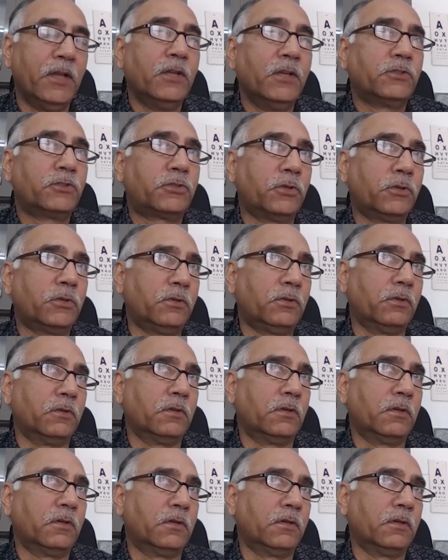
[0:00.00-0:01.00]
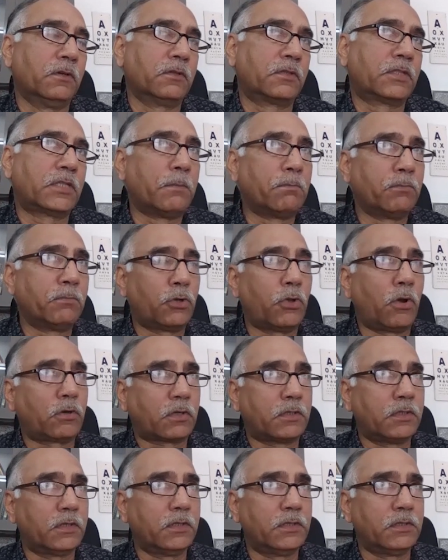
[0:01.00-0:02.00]
So some
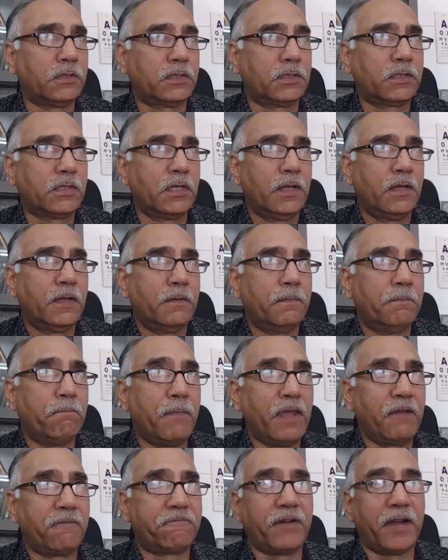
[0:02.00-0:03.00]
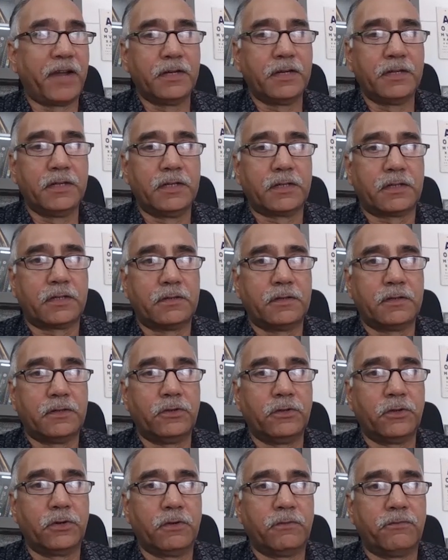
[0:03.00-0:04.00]
doctors may find it,
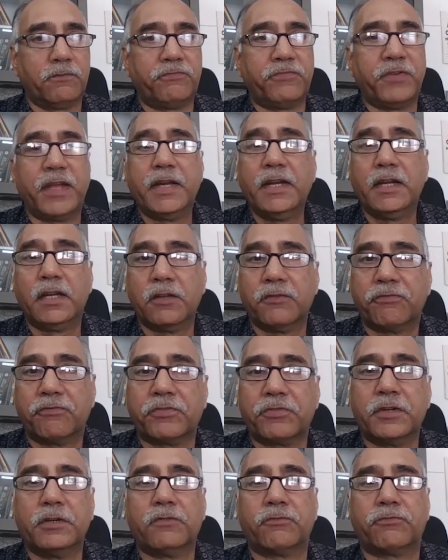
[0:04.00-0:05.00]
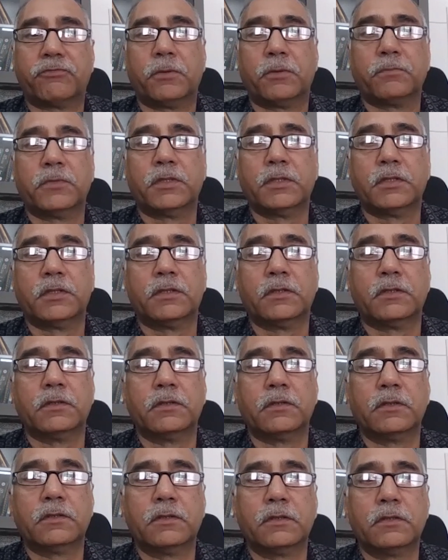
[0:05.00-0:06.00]
you know, very different from
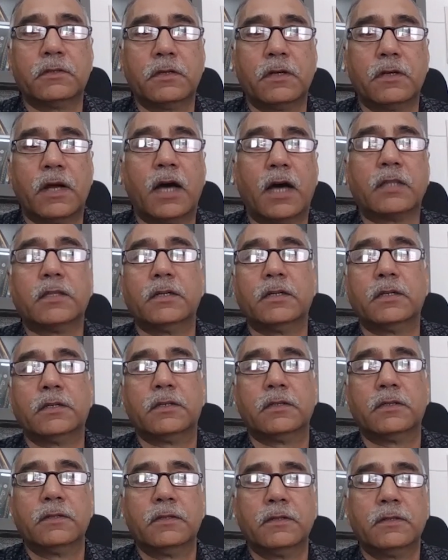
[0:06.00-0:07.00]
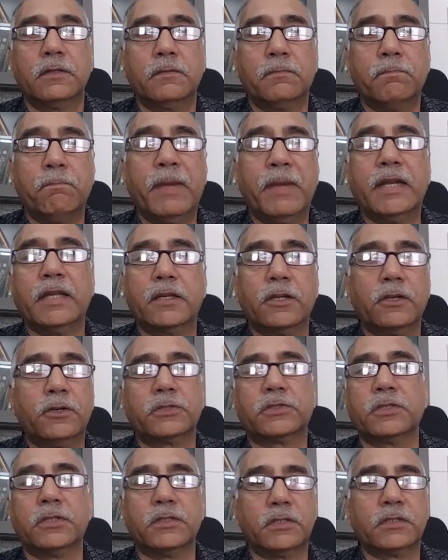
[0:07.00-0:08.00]
the other medical
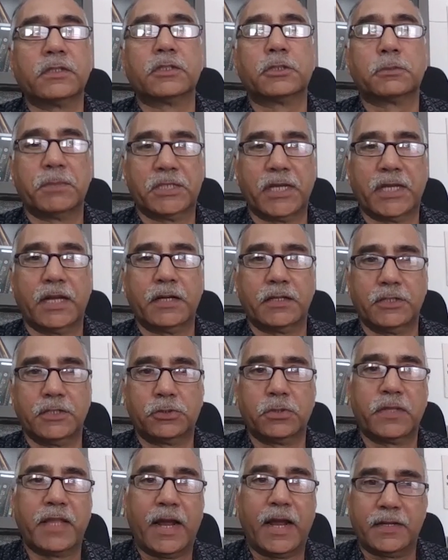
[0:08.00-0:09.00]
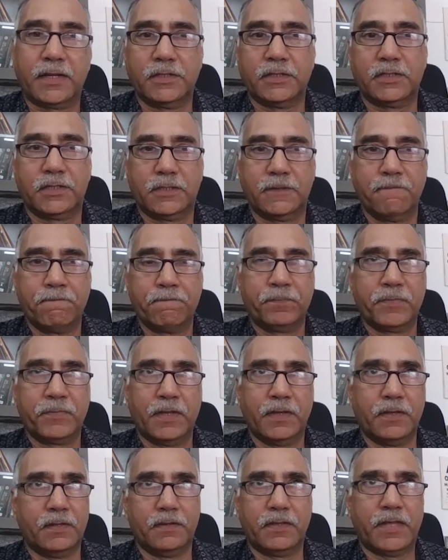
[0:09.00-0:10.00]
or surgical specialty. So that is
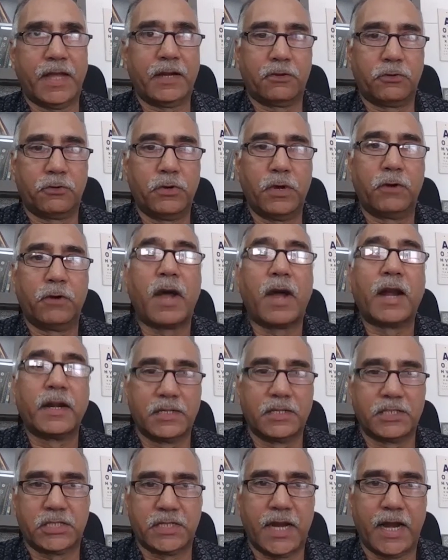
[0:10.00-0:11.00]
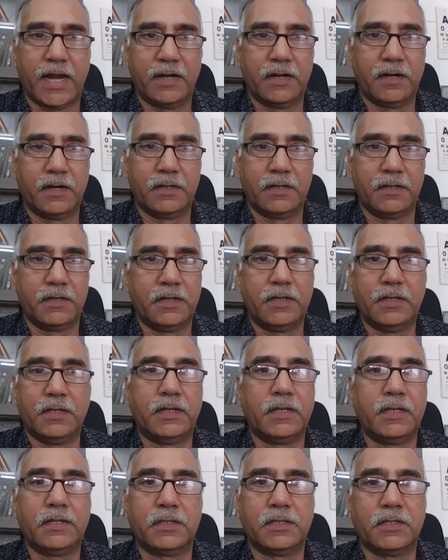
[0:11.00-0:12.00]
that you have to understand
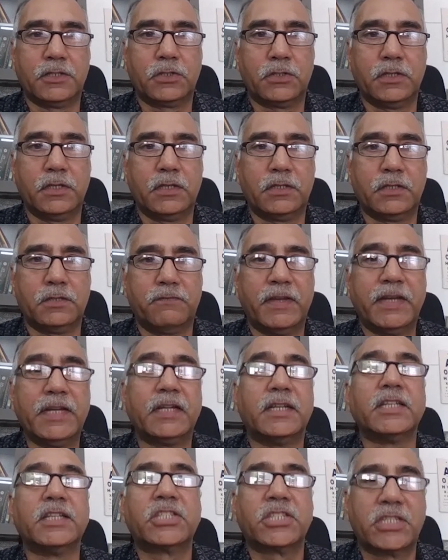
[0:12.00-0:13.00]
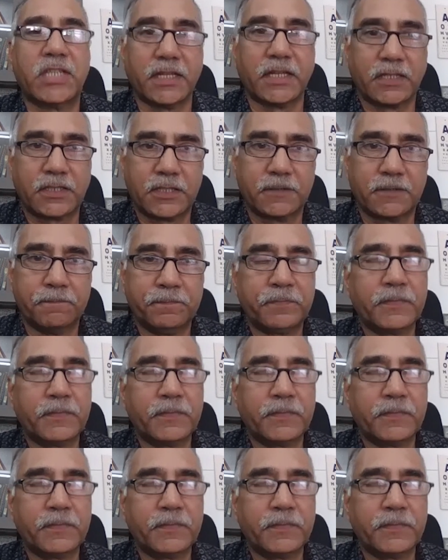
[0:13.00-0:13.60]
is very distinct.